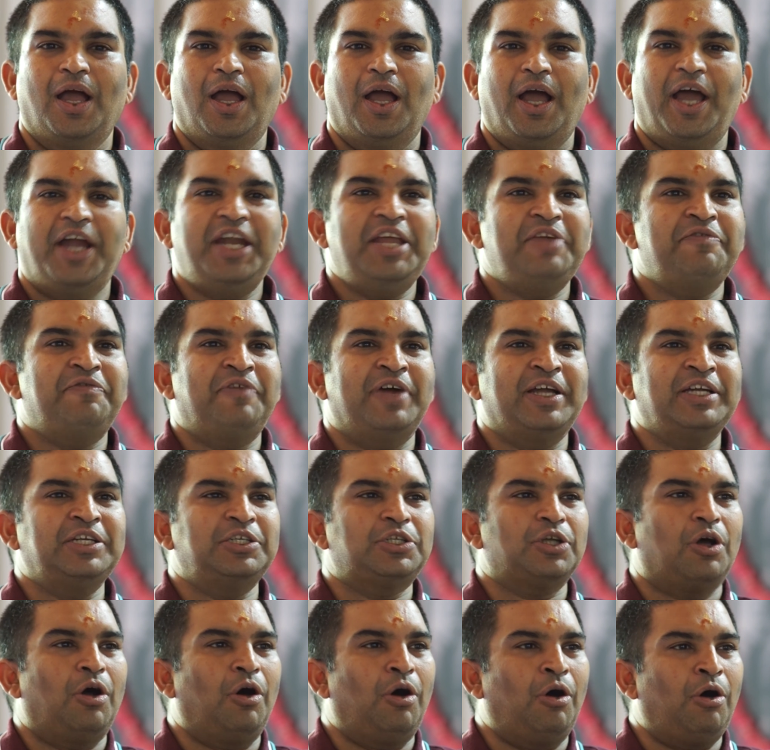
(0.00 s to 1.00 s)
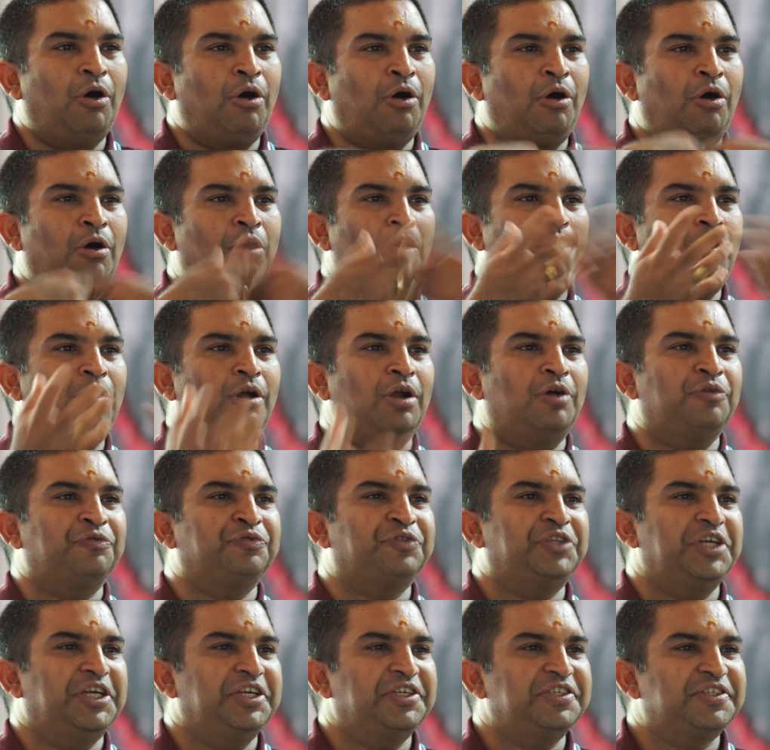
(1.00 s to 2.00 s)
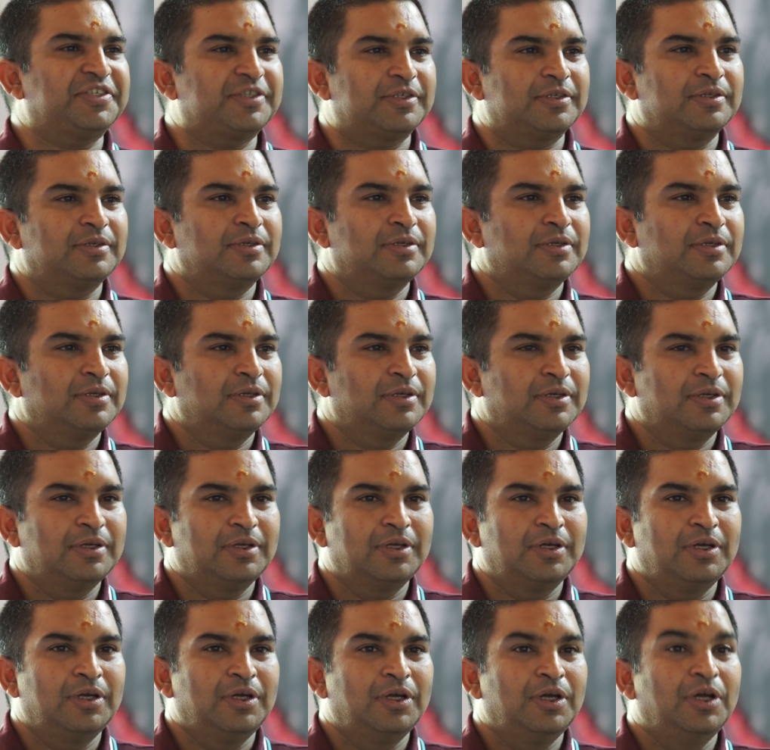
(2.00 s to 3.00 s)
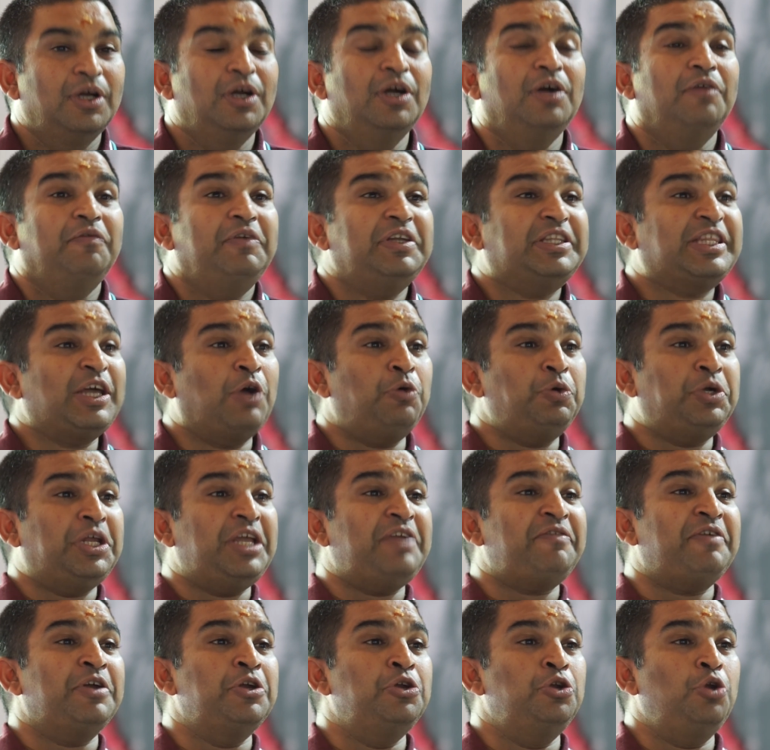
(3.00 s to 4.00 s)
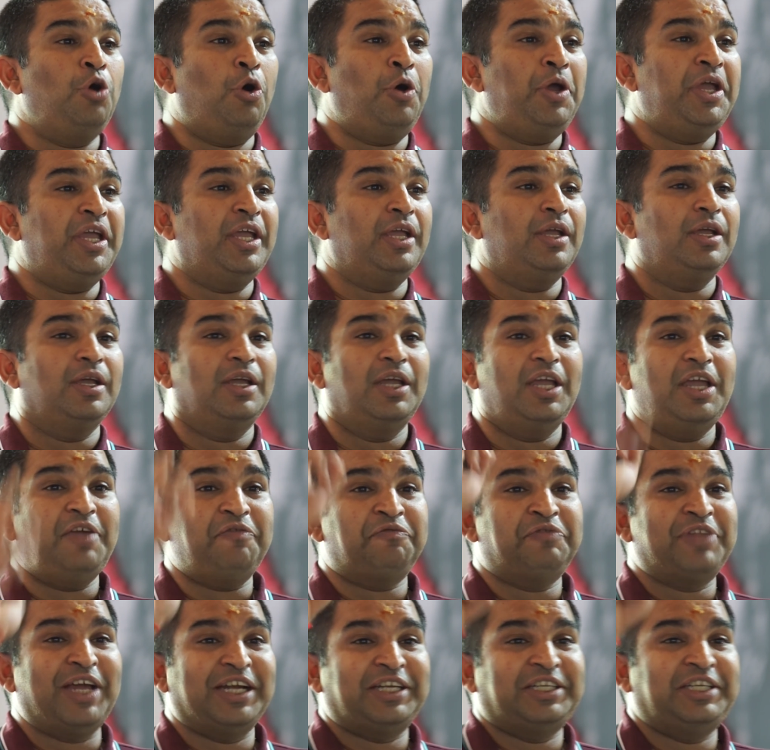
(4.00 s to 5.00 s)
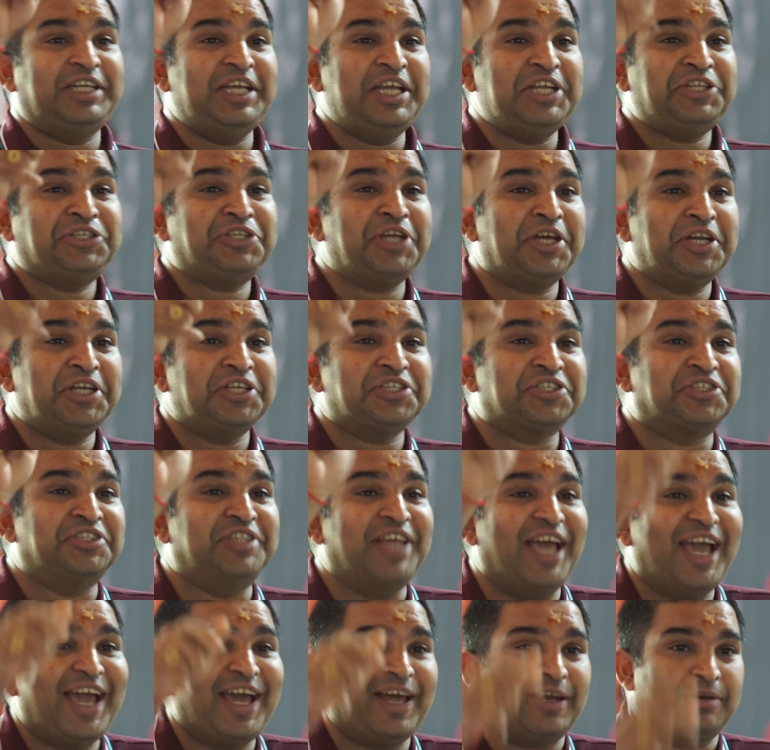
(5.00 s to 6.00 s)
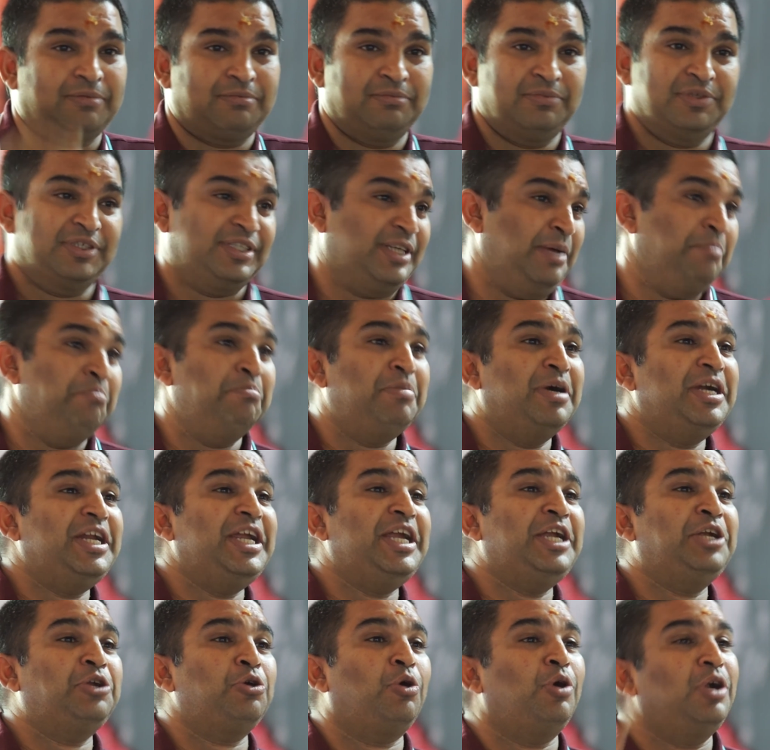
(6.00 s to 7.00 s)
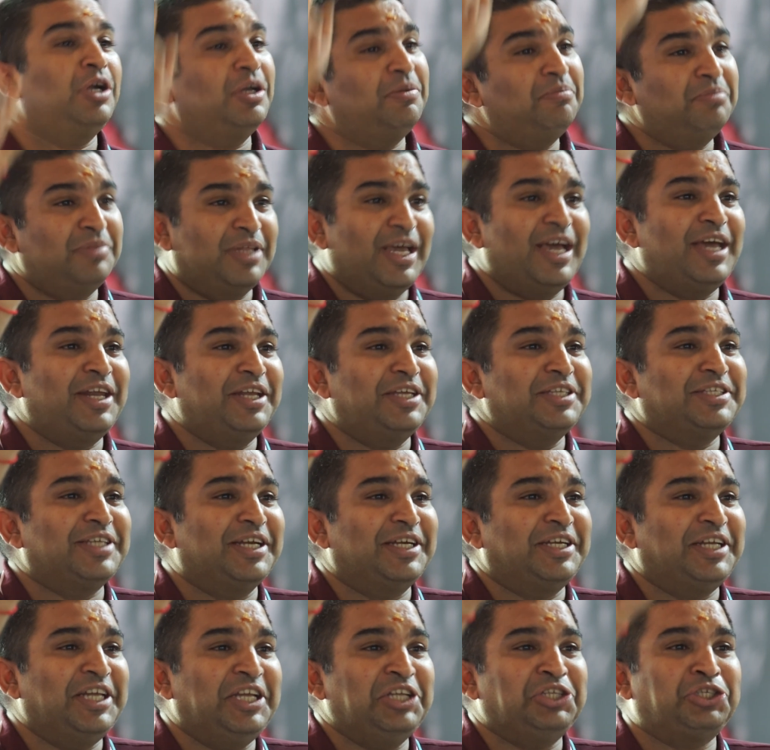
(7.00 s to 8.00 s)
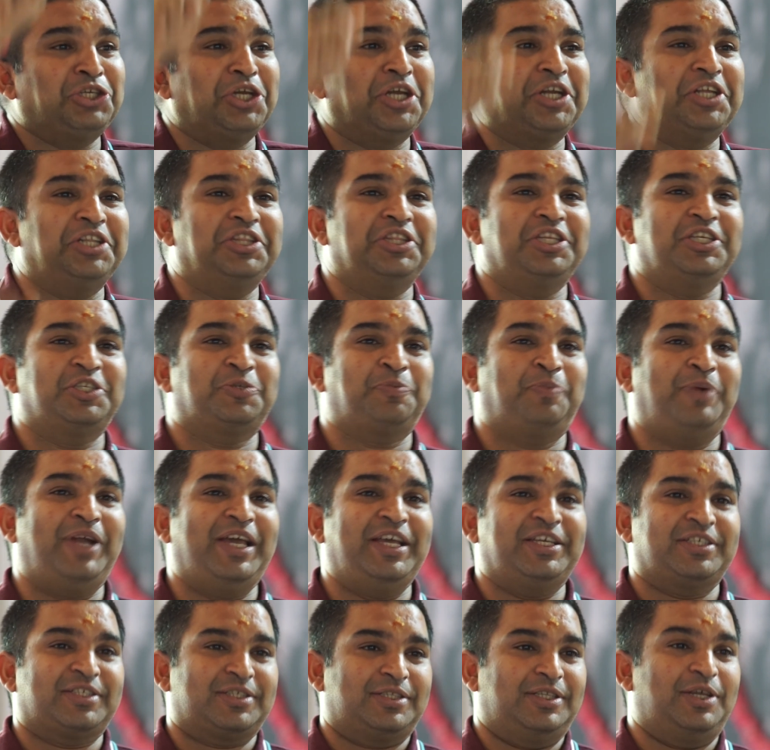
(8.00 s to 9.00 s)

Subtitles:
And he went all of this without even knowing if the teacher is there. Somebody told him there is a teacher in this place.